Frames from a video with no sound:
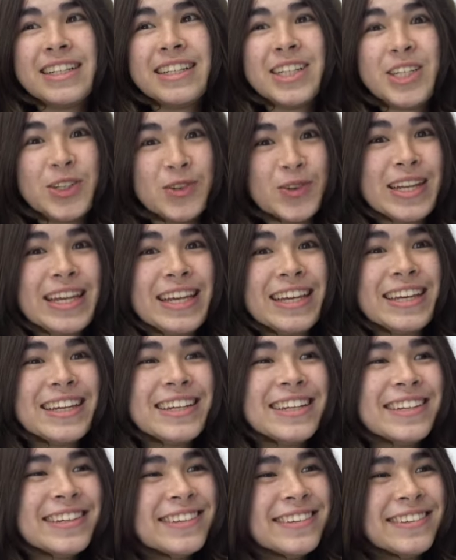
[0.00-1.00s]
unique.
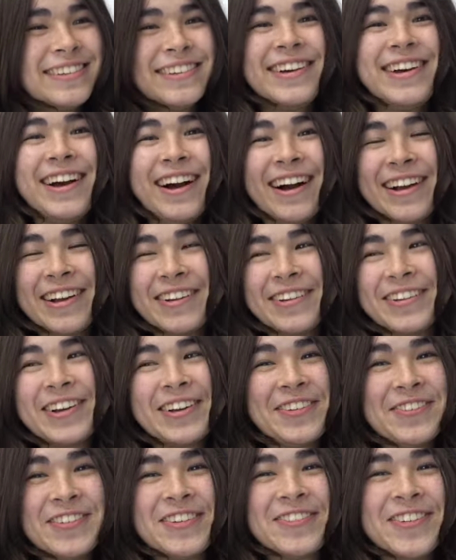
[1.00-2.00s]
I
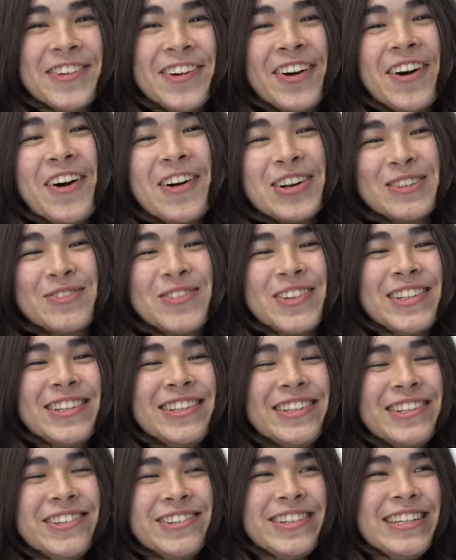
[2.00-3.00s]
can't believe I forgot
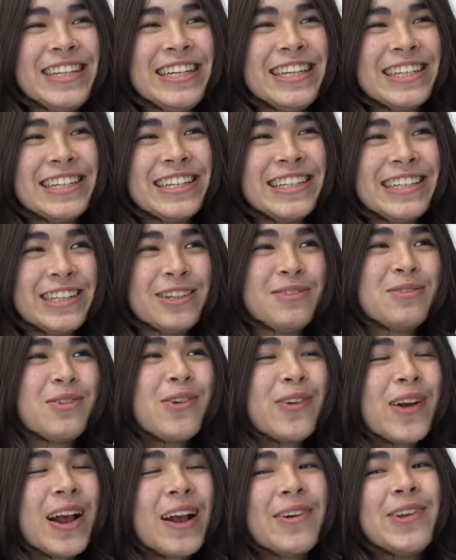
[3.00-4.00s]
Oxford's unique digital
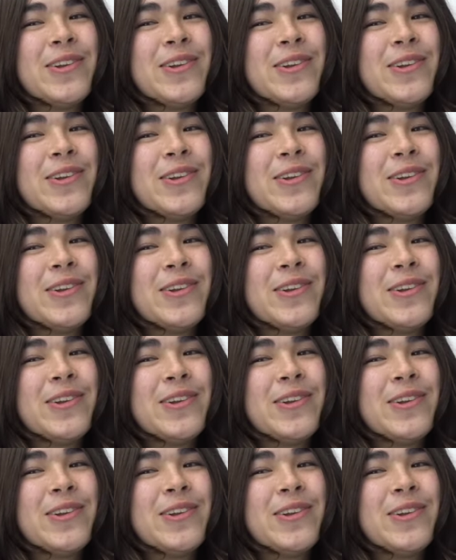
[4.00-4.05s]
program,